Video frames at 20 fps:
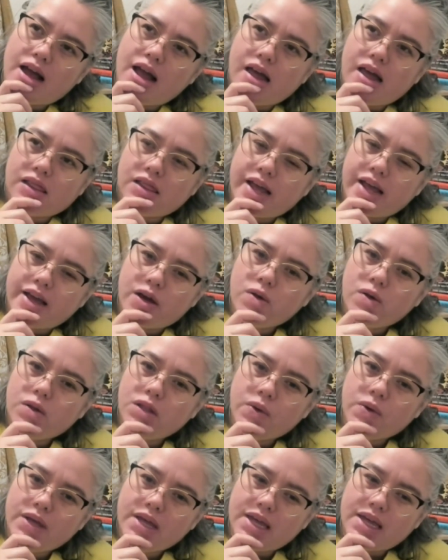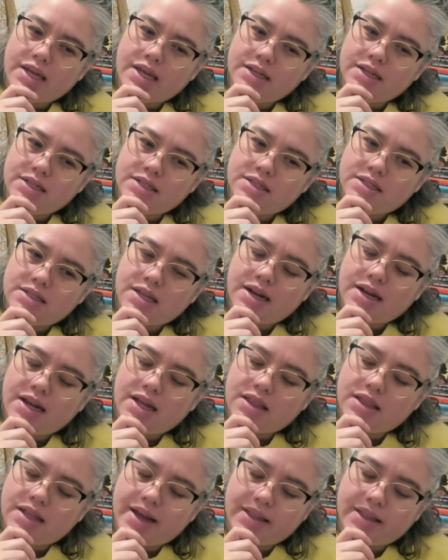I like who Louis is, and
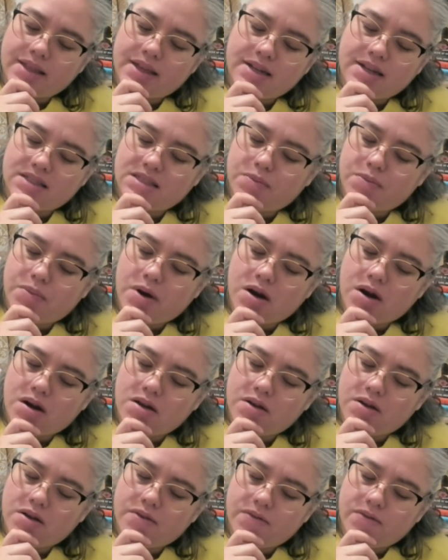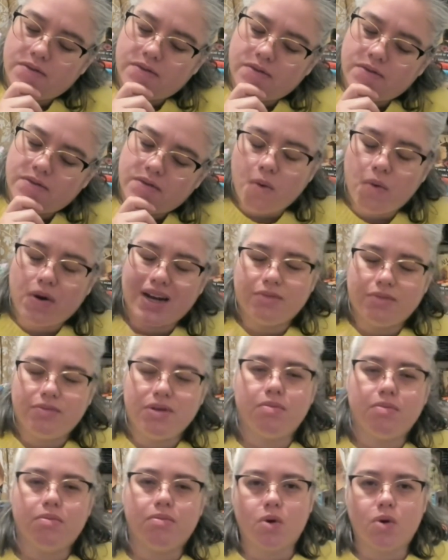I like that it's a part of. I want it to
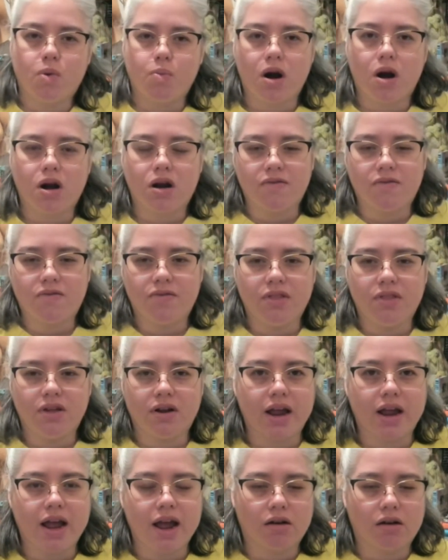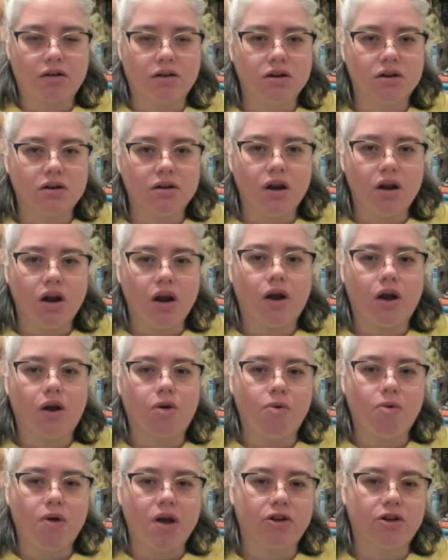be more part of their character
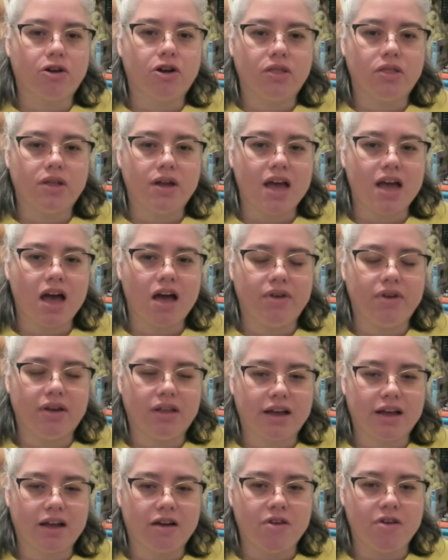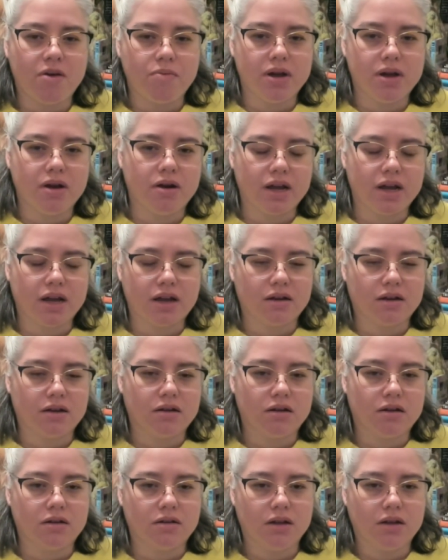rather than having like a vampiric
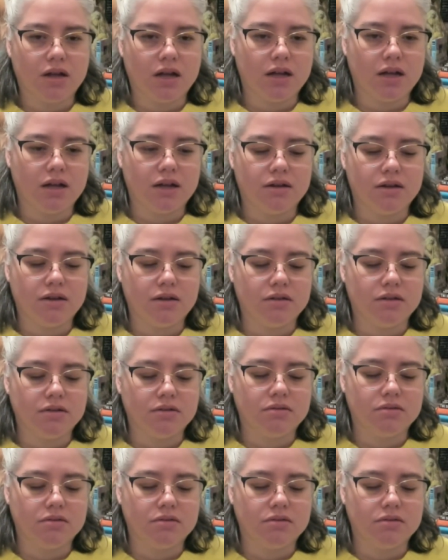uh,